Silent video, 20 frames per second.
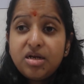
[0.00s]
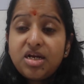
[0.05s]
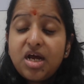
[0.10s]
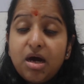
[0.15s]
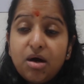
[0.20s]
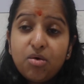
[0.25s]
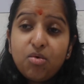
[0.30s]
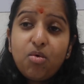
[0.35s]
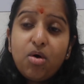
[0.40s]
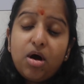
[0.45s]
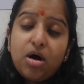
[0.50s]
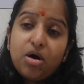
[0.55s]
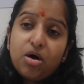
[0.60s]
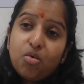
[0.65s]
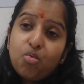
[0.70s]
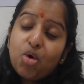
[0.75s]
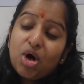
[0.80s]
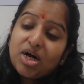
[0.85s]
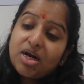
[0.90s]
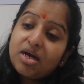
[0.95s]
Now,
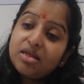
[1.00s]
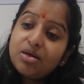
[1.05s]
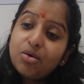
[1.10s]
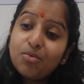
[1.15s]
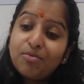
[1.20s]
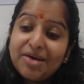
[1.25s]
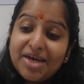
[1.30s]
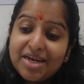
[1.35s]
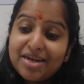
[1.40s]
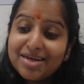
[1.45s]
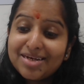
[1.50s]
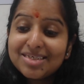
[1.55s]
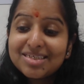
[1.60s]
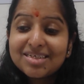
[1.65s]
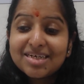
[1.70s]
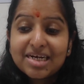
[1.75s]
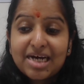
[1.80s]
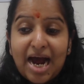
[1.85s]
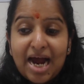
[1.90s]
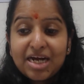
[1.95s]
what are the various
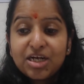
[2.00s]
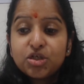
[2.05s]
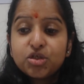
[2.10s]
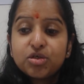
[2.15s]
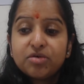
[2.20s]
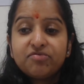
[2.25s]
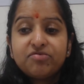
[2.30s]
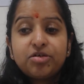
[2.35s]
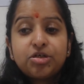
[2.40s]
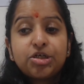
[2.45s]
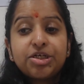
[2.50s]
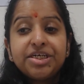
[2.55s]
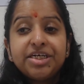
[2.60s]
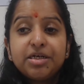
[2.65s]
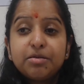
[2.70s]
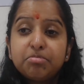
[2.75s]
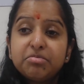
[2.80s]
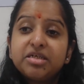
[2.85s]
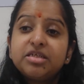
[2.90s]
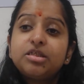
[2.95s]
kinds of
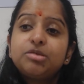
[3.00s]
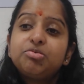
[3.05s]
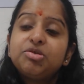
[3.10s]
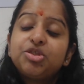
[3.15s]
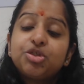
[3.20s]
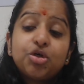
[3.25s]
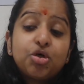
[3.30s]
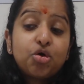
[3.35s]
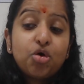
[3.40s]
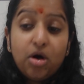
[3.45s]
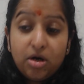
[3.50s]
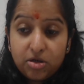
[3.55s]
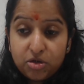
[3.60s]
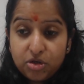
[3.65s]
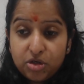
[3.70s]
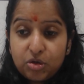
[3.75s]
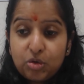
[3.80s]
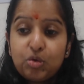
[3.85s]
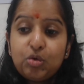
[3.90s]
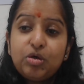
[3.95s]
treatments which a
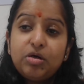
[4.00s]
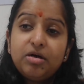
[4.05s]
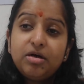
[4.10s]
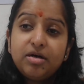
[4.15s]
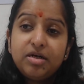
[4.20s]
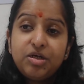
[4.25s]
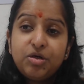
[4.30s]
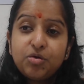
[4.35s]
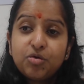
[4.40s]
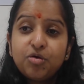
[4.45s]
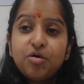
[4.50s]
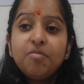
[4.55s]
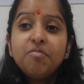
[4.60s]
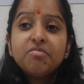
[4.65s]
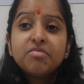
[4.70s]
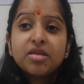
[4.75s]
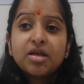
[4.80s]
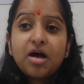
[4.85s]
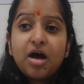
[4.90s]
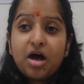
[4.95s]
doctor could,
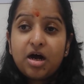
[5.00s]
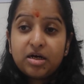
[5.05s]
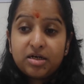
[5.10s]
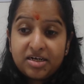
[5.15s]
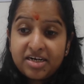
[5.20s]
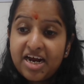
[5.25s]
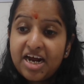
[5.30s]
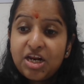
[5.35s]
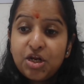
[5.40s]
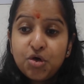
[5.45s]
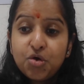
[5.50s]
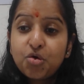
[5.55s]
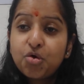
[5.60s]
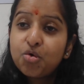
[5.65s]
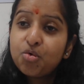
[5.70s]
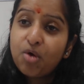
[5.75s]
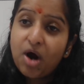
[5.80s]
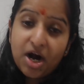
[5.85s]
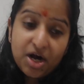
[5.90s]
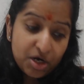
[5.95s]
tell you
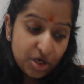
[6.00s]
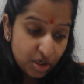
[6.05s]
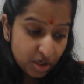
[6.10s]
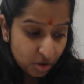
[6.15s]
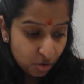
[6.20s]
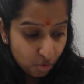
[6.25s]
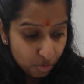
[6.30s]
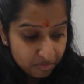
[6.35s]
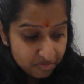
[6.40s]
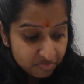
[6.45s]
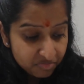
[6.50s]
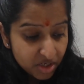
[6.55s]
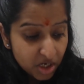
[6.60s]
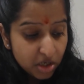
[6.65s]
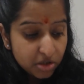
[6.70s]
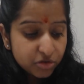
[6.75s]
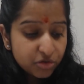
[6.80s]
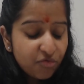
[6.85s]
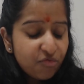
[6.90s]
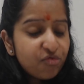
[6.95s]
to undergo?
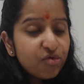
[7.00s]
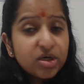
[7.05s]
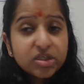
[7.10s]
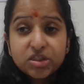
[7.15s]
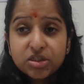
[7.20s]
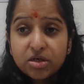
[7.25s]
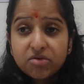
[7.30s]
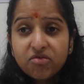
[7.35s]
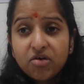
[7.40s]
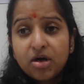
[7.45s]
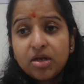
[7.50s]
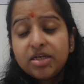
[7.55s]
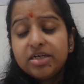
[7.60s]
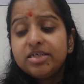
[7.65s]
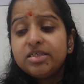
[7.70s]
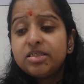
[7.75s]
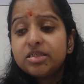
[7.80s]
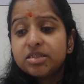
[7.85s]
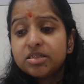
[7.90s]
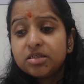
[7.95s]
So, first of all,
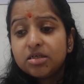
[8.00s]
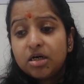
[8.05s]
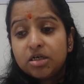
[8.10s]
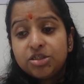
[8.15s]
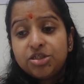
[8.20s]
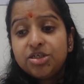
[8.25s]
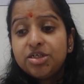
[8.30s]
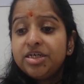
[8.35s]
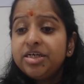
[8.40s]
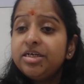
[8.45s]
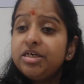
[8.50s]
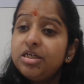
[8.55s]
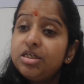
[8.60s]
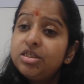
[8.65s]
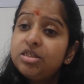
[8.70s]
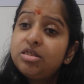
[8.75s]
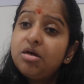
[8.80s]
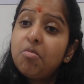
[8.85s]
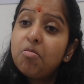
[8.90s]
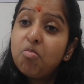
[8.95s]
is surgery
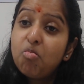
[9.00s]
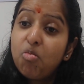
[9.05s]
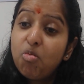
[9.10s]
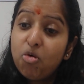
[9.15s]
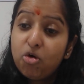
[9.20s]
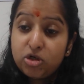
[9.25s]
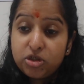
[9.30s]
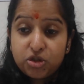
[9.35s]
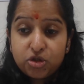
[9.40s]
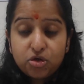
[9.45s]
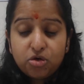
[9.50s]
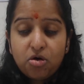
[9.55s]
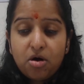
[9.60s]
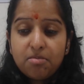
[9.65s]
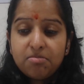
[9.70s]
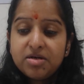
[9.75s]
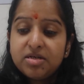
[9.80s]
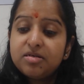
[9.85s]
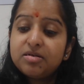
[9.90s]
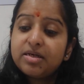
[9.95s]
is the most
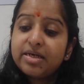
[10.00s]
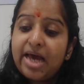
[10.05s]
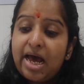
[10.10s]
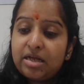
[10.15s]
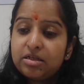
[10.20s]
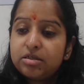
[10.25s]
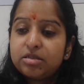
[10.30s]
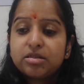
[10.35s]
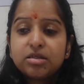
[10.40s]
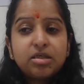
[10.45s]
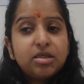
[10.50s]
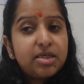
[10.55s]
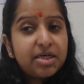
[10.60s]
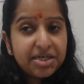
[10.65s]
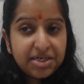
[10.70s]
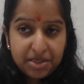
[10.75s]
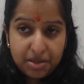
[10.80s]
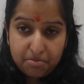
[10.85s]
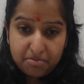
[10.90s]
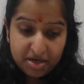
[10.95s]
common cancer
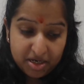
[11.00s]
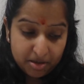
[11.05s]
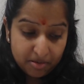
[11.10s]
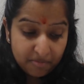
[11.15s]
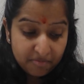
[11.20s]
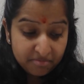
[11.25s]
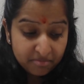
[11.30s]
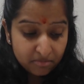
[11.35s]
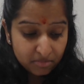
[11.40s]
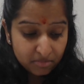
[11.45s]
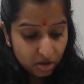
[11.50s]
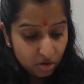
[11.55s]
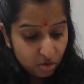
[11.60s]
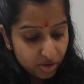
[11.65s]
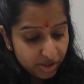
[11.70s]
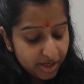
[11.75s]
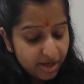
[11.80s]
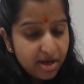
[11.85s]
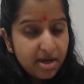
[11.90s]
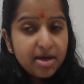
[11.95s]
treatment.
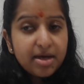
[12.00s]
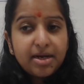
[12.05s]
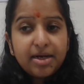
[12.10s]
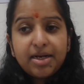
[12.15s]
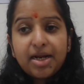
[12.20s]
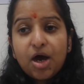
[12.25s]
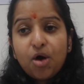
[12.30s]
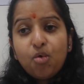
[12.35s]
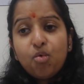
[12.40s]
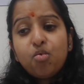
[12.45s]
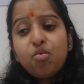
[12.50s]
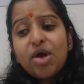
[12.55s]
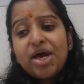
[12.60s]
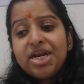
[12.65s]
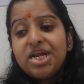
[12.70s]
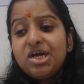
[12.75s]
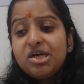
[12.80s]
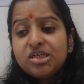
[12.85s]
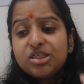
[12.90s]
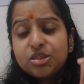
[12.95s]
Okay. Now,
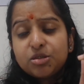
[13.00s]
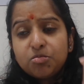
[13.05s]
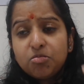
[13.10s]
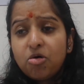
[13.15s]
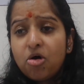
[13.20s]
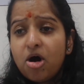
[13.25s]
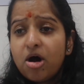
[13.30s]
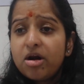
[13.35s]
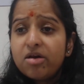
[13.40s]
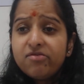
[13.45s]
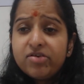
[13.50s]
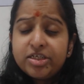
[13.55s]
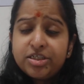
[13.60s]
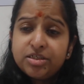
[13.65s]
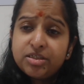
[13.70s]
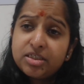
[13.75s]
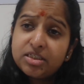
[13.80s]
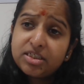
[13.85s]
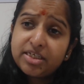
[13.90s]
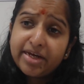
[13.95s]
very small, which
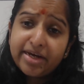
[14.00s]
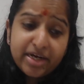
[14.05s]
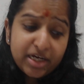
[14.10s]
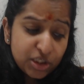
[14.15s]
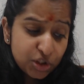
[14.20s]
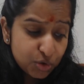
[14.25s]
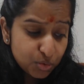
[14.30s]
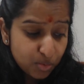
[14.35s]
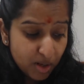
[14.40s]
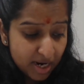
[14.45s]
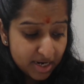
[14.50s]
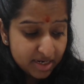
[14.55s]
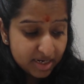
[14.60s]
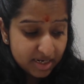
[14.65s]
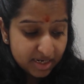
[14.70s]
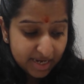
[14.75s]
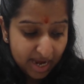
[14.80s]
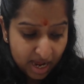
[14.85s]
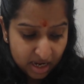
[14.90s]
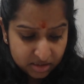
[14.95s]
is stage
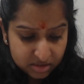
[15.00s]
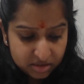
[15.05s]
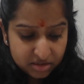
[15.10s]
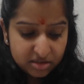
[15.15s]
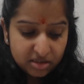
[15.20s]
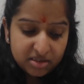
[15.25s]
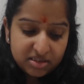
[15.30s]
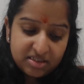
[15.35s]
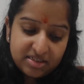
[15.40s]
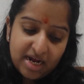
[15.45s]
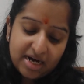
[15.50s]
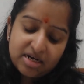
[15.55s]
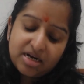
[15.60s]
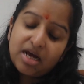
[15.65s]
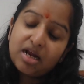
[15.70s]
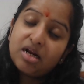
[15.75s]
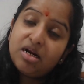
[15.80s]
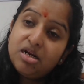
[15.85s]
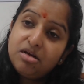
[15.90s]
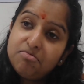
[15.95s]
one cancers that
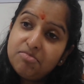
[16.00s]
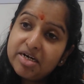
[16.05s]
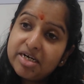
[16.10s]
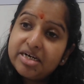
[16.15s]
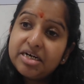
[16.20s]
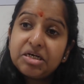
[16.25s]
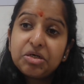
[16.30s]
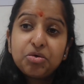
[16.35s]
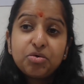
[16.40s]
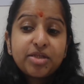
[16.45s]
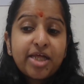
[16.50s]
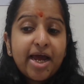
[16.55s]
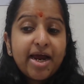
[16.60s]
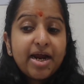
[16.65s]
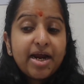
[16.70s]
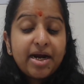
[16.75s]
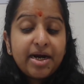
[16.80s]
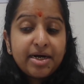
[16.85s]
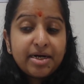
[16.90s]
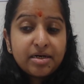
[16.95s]
are limited to the
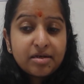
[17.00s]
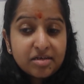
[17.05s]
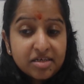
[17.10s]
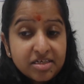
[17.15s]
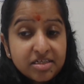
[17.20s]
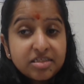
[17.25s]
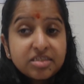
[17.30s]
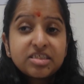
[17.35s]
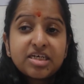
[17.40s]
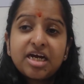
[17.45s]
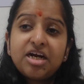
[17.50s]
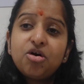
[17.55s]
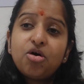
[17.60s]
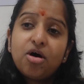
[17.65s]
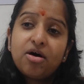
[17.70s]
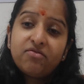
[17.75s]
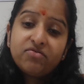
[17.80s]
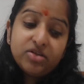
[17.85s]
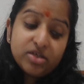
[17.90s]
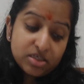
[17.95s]
inside
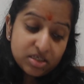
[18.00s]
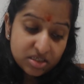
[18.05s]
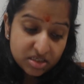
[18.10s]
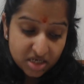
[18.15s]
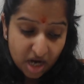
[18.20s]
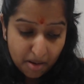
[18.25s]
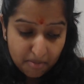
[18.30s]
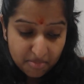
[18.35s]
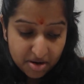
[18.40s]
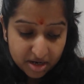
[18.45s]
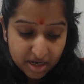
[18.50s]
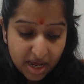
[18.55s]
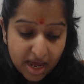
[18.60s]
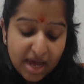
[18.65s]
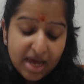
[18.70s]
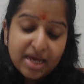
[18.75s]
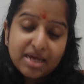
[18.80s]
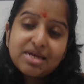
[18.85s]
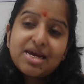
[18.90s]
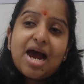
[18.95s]
of the stomach,
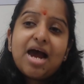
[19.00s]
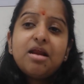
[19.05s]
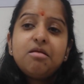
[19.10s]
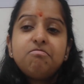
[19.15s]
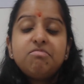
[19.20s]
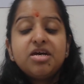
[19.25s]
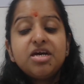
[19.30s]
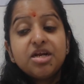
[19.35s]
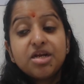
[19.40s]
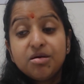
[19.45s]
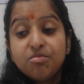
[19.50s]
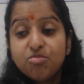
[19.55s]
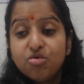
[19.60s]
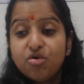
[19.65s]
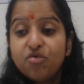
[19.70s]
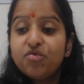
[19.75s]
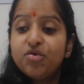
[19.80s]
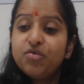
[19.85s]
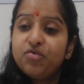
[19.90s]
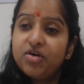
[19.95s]
can be
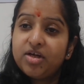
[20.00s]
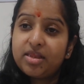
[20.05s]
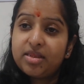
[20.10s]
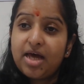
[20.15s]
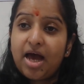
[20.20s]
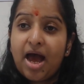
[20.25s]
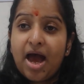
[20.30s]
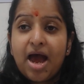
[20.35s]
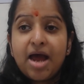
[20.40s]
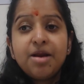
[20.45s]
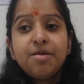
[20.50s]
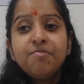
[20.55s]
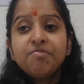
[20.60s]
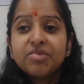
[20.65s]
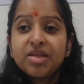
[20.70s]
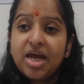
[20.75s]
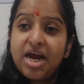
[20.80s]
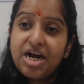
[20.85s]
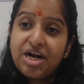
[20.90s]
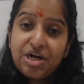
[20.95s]
removed with an
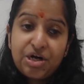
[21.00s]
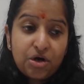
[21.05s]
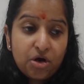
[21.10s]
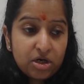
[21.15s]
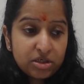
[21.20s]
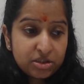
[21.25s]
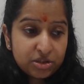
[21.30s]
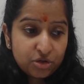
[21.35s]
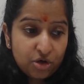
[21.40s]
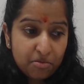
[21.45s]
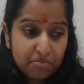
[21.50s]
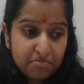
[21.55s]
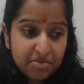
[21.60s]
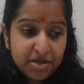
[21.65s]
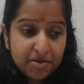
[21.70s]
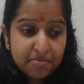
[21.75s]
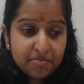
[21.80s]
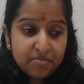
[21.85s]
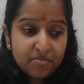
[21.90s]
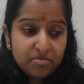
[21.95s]

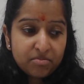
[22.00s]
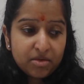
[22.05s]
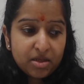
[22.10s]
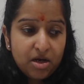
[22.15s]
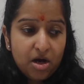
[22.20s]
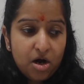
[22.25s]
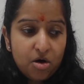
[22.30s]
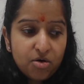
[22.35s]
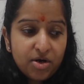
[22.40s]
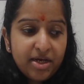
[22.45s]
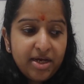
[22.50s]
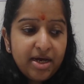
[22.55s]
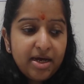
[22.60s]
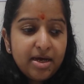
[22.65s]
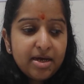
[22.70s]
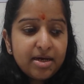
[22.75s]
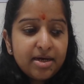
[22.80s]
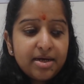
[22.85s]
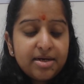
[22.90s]
endoscopy. Okay.